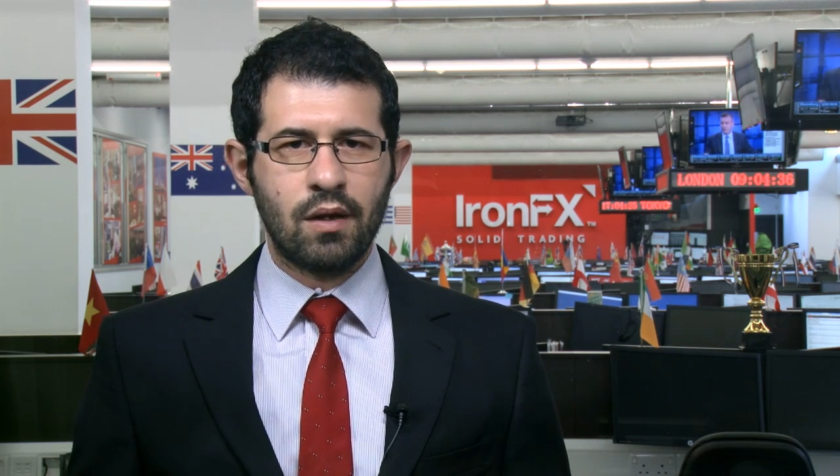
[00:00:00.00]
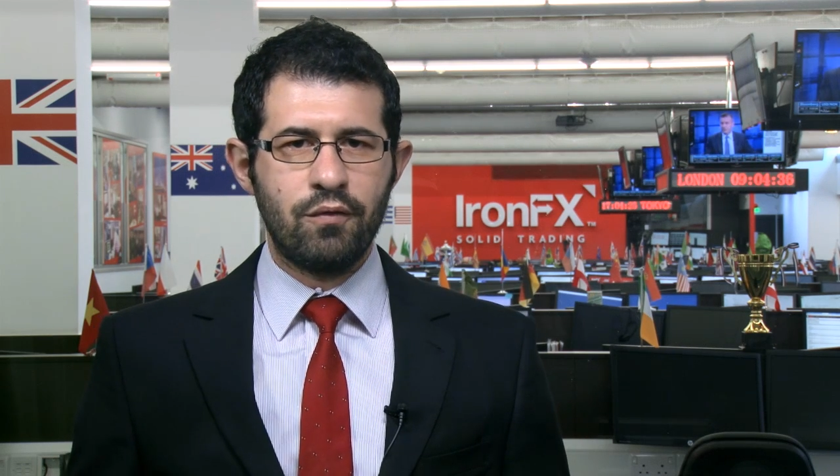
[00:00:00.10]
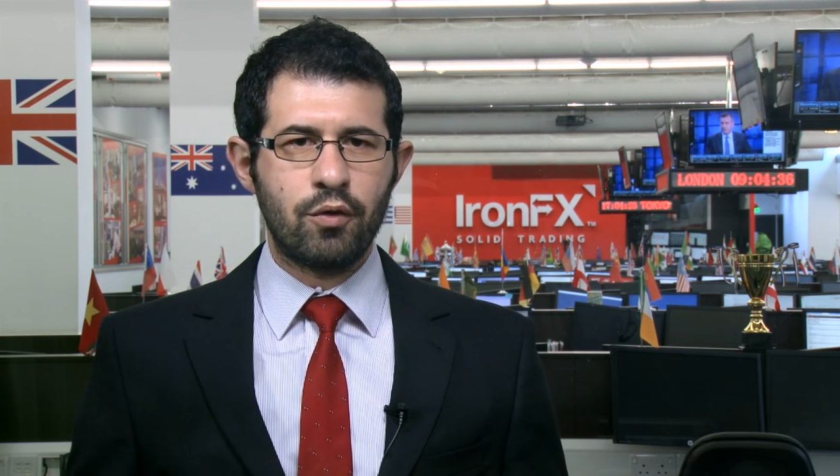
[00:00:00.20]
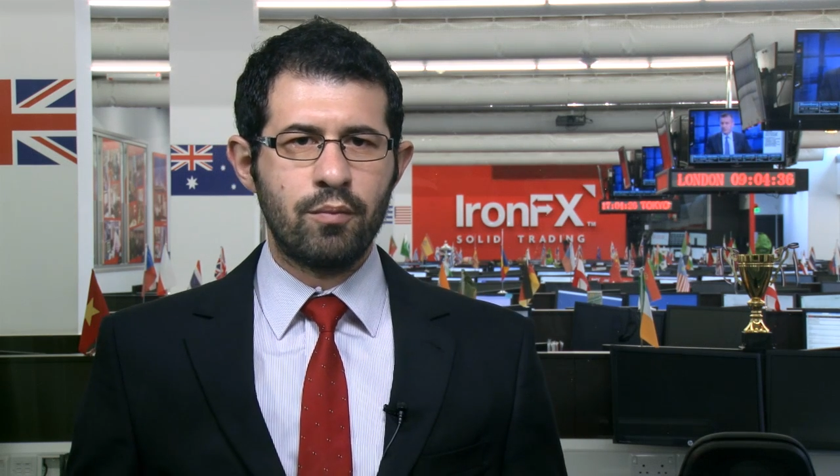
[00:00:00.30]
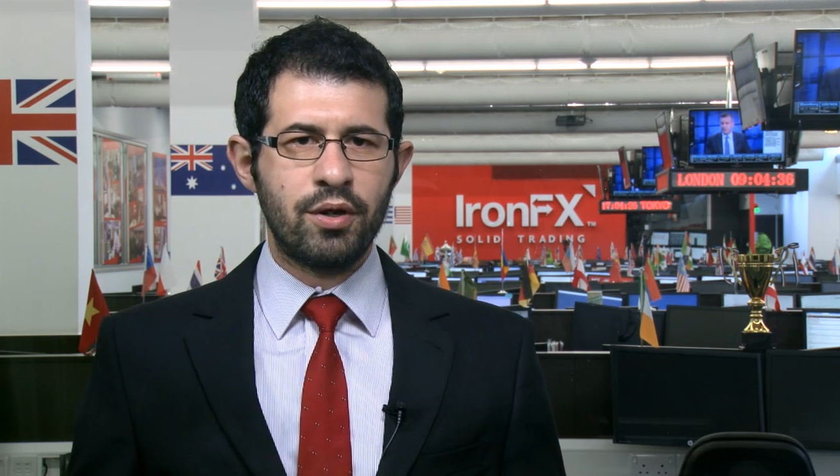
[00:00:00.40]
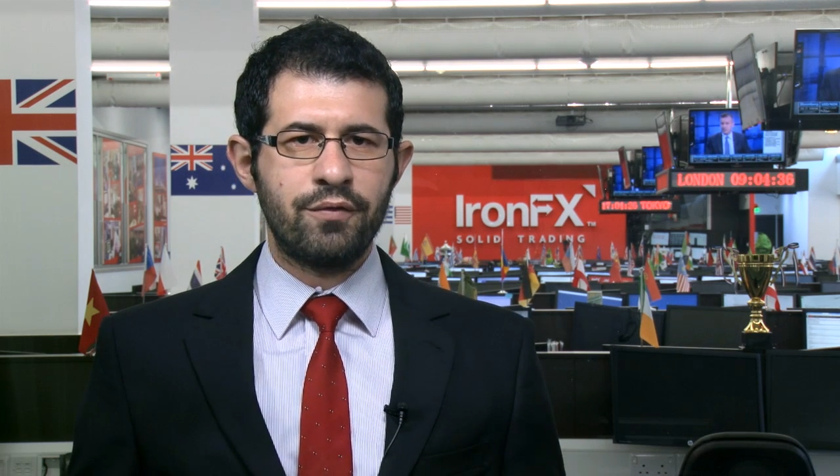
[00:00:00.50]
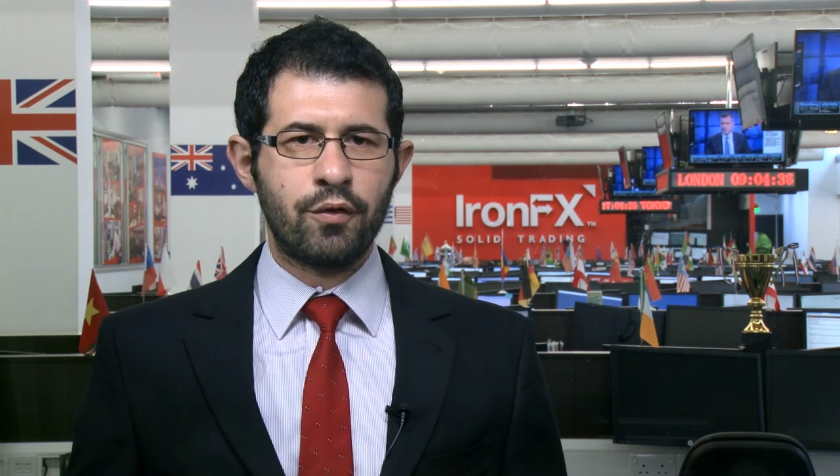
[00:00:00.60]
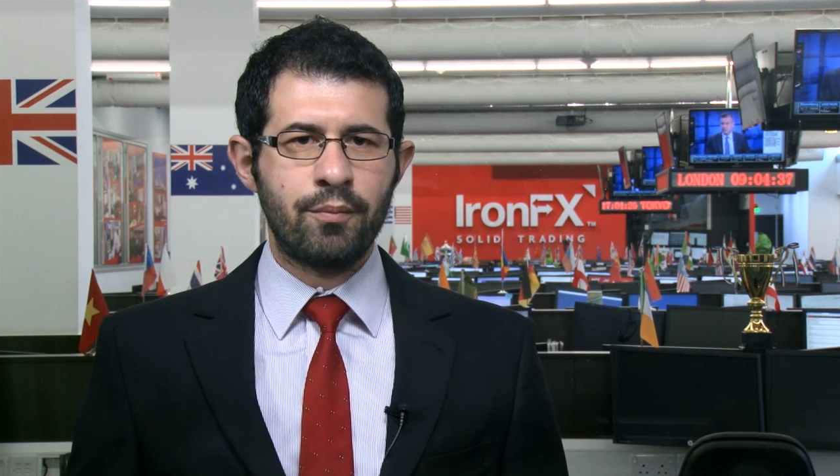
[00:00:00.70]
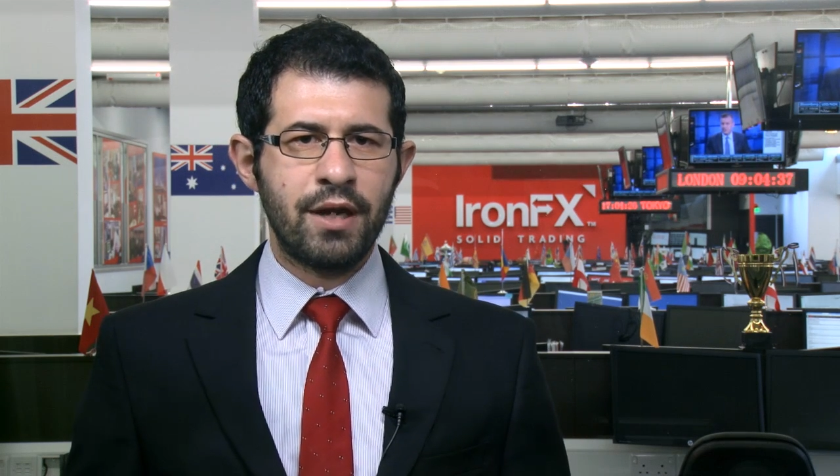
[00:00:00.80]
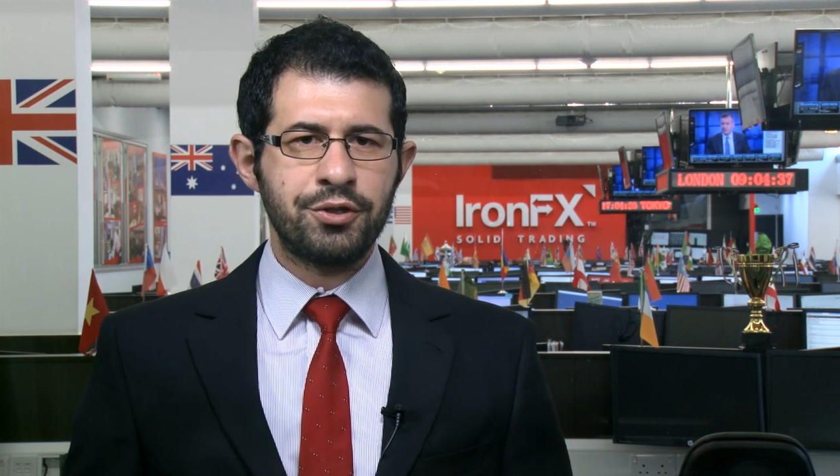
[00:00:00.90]
For more
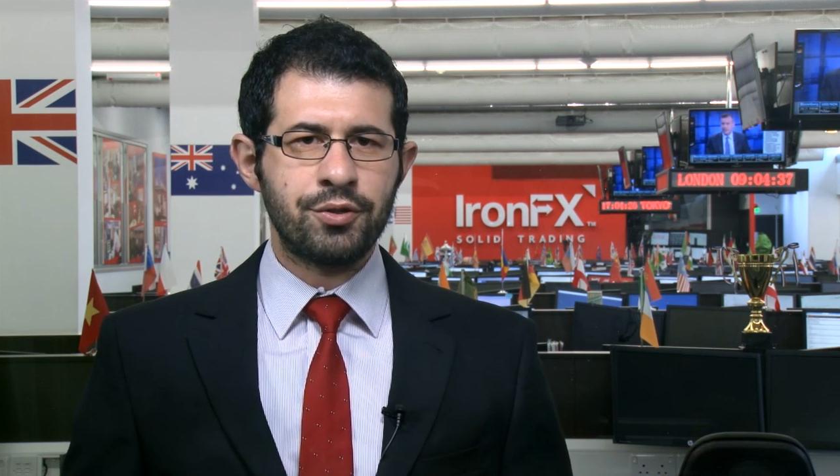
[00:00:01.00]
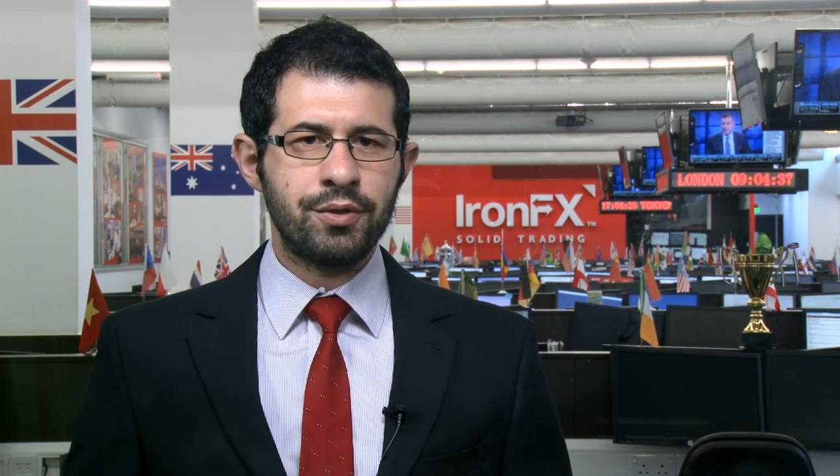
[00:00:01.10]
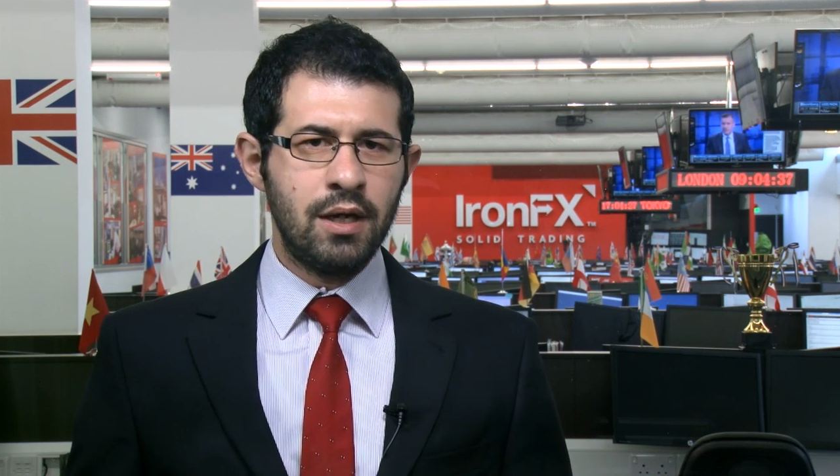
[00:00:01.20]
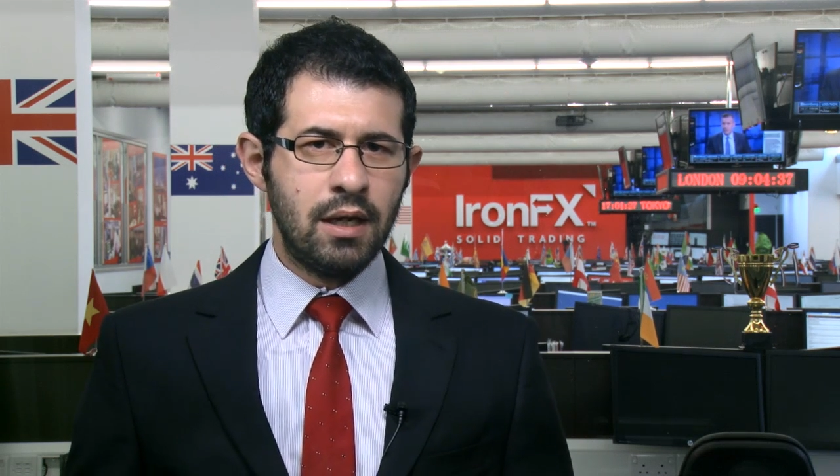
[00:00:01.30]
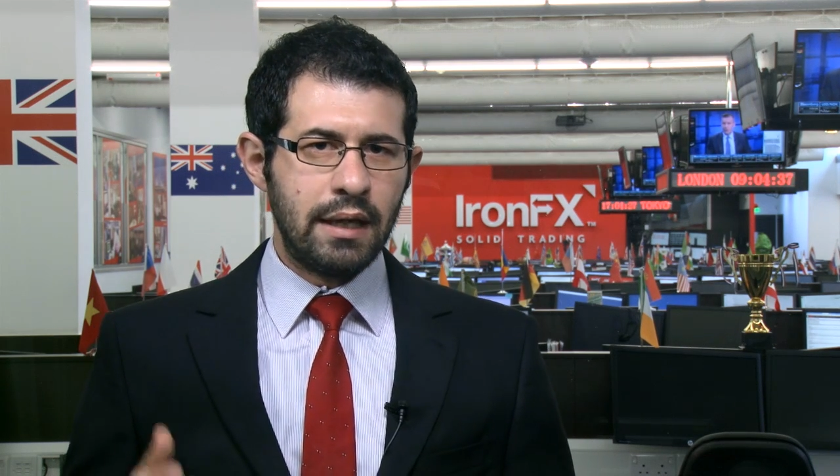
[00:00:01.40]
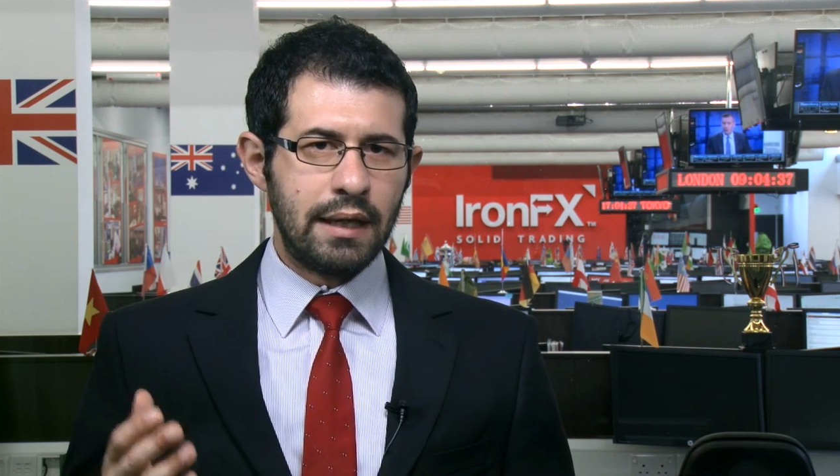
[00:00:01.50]
information,